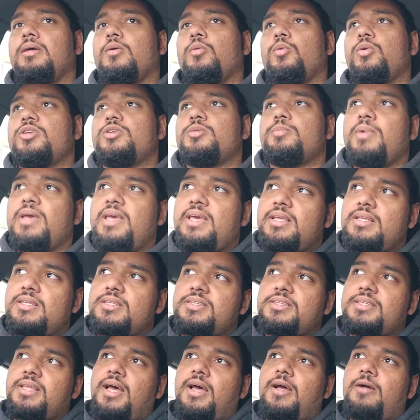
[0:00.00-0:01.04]
Which
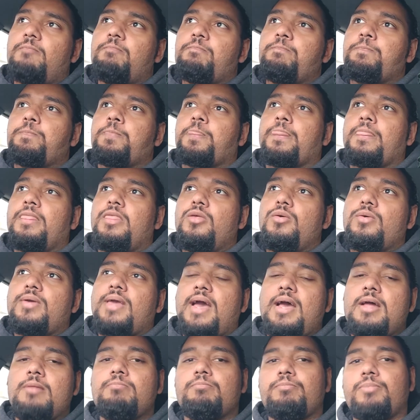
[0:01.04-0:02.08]
means that you
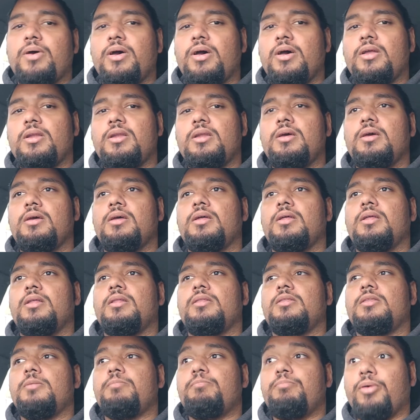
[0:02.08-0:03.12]
can burn
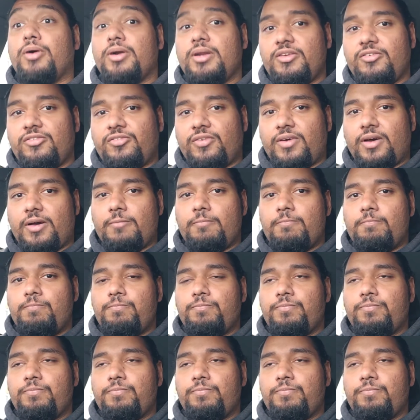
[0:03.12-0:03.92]
the body fat.